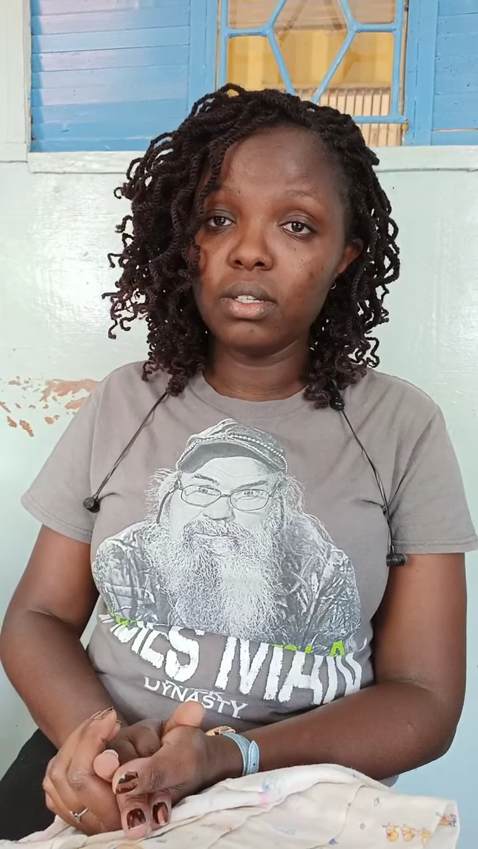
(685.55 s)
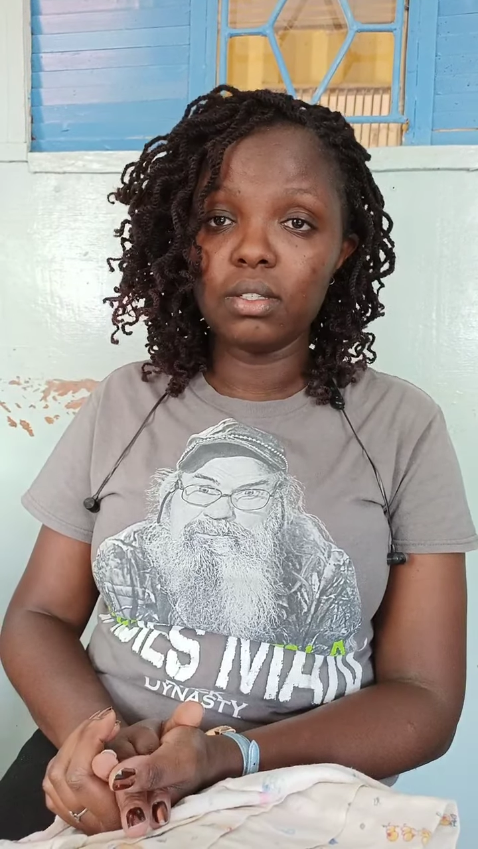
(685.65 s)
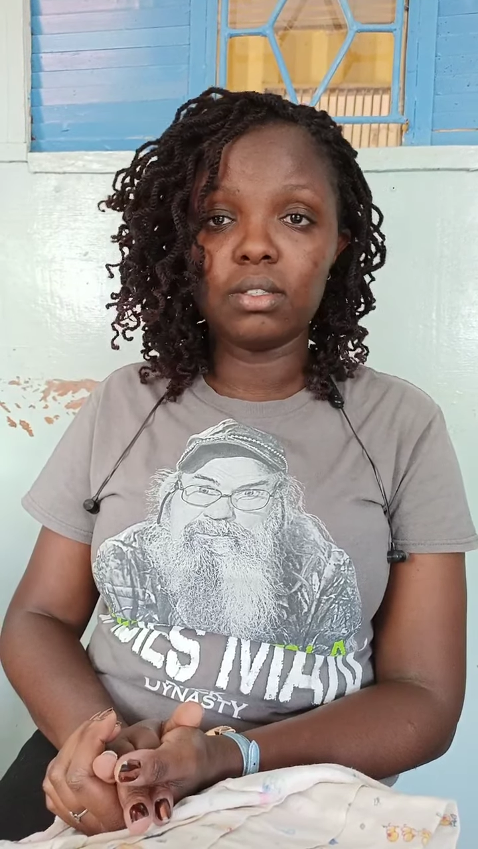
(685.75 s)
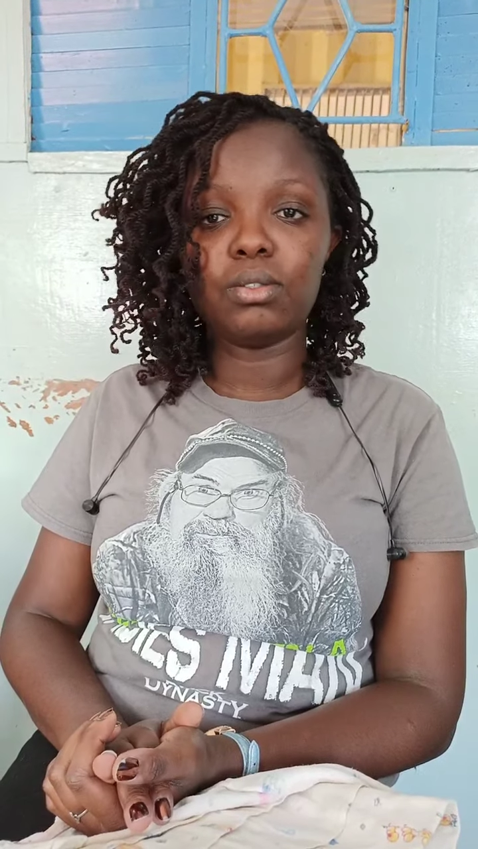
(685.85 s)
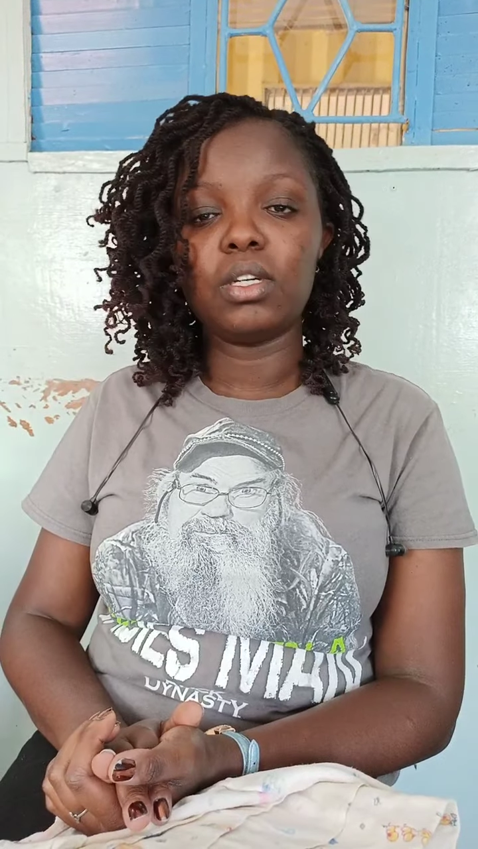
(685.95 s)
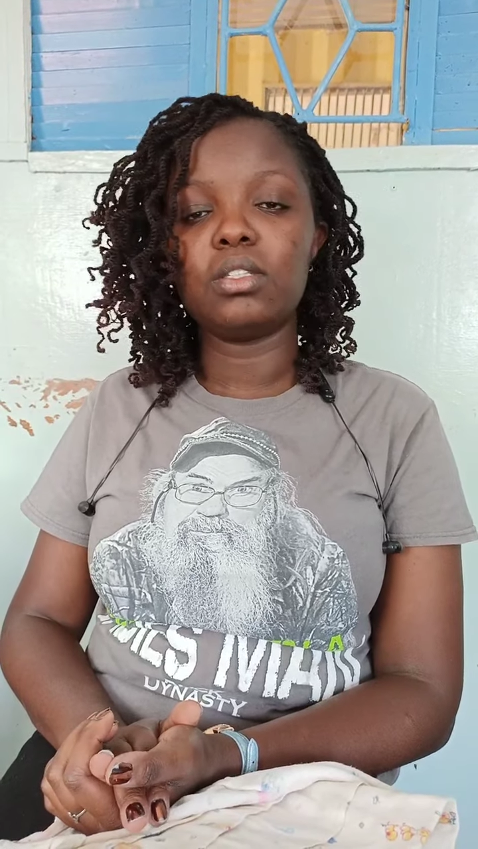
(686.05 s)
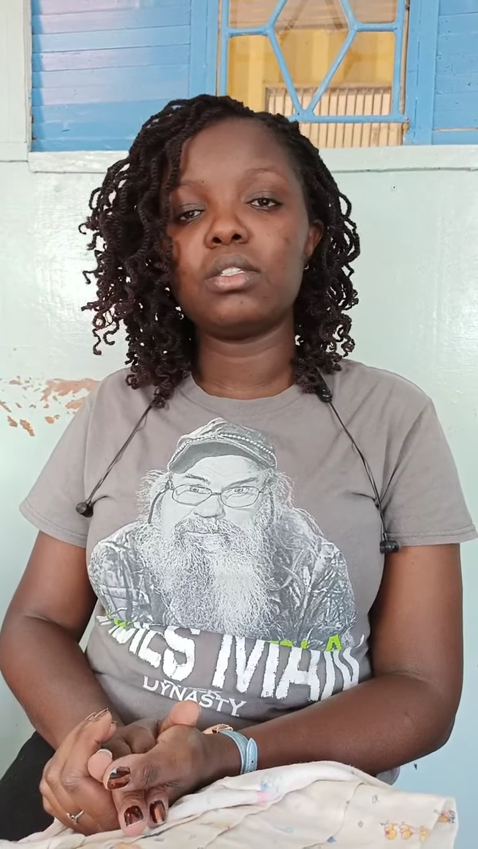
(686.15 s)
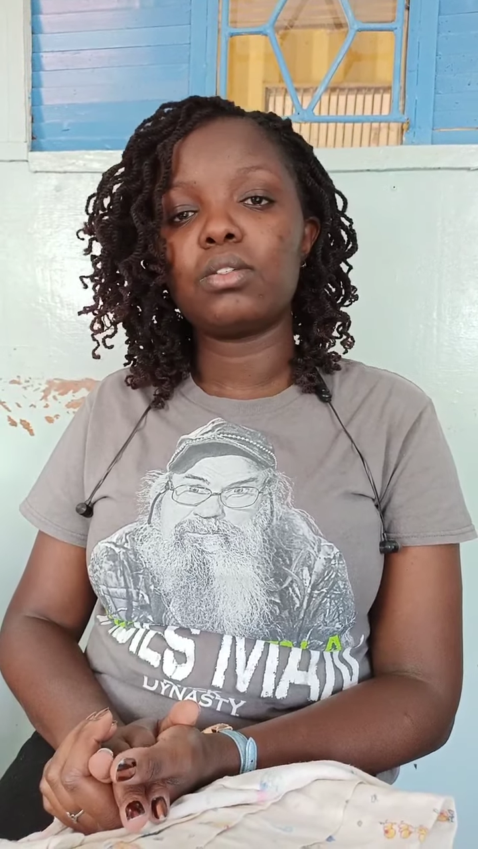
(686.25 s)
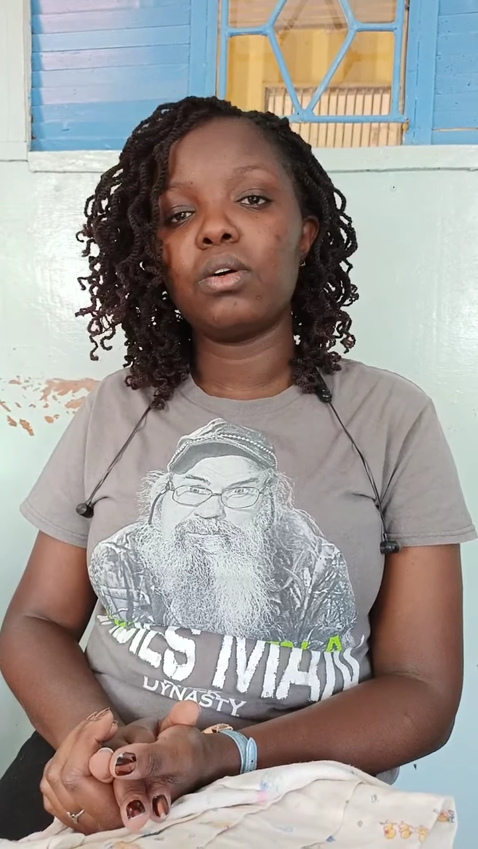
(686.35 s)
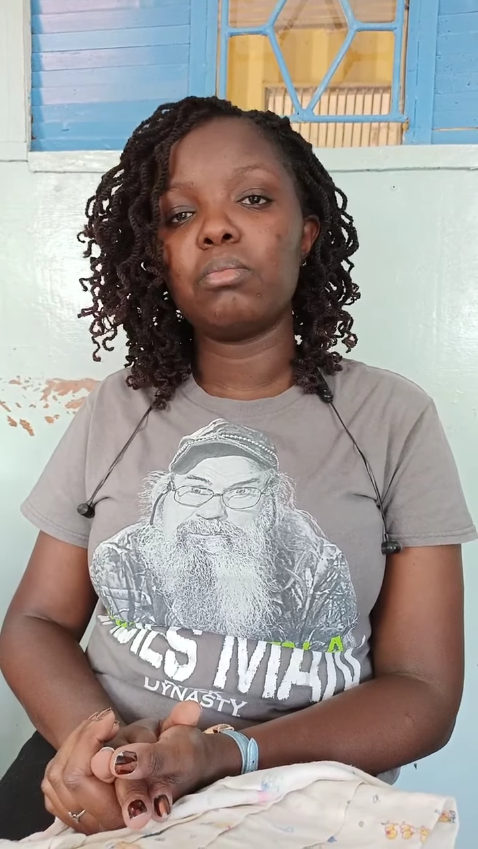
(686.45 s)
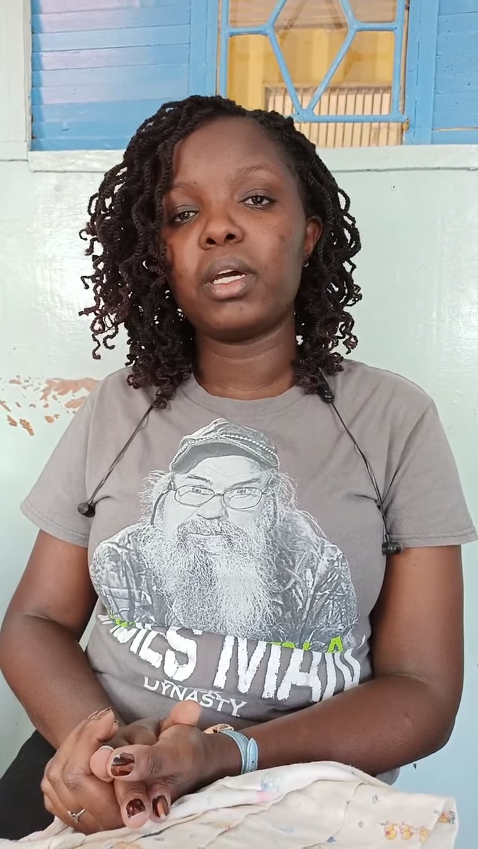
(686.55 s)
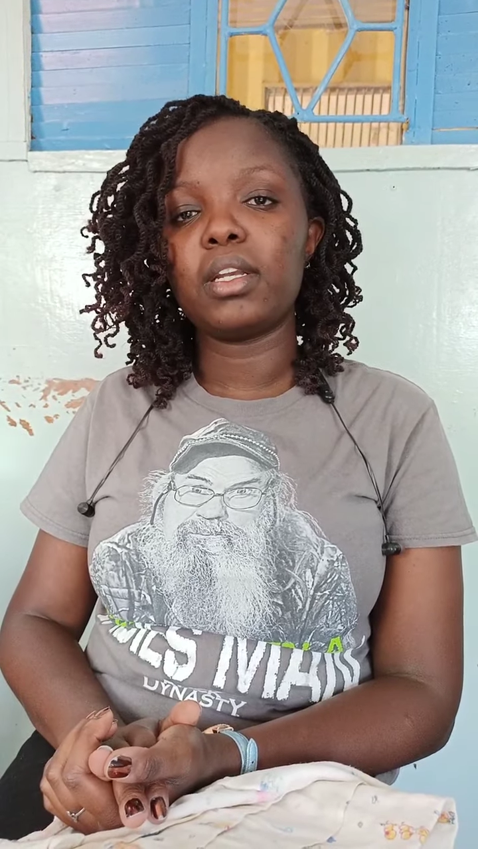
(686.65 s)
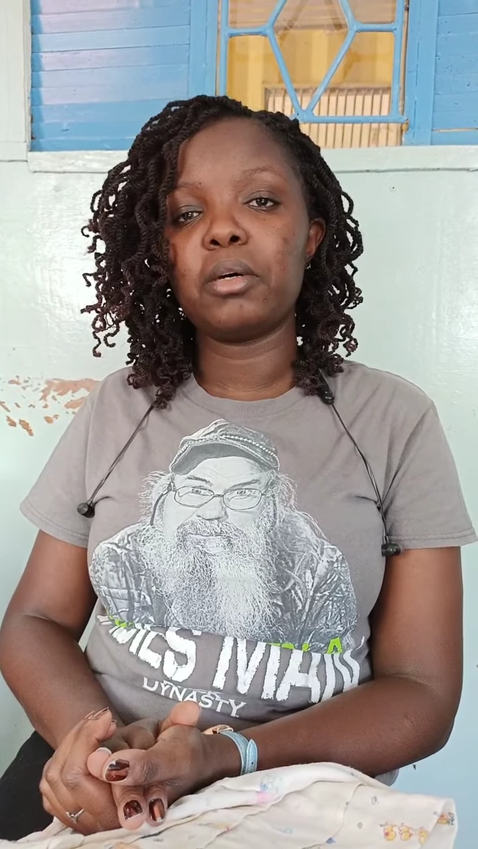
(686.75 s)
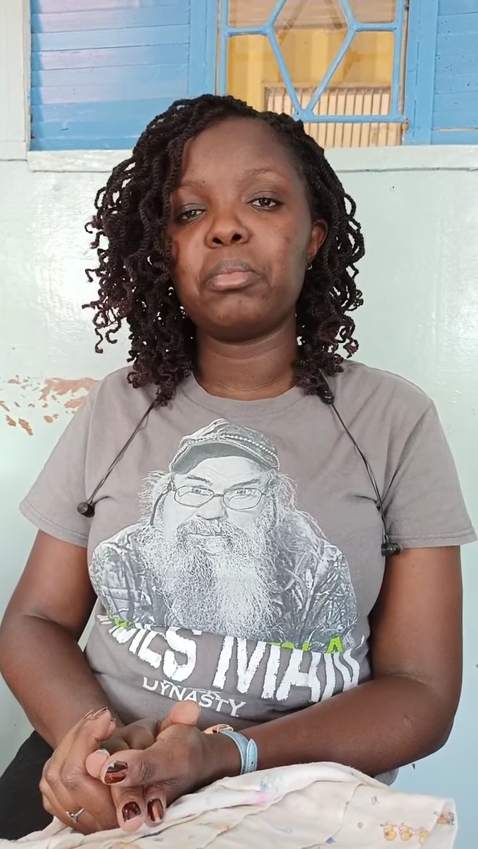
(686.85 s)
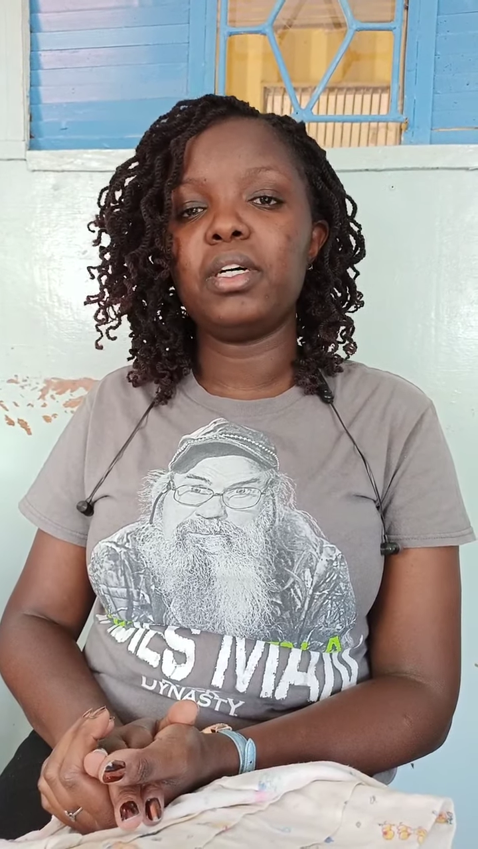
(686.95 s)
you can just call my
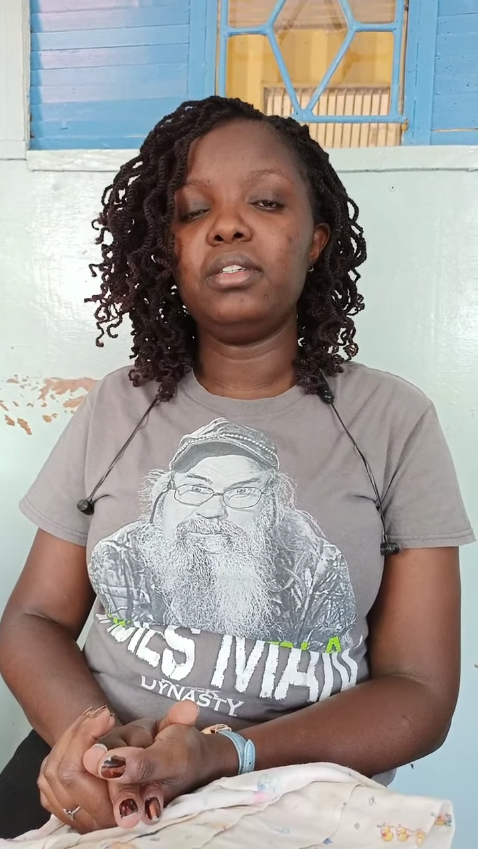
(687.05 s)
number.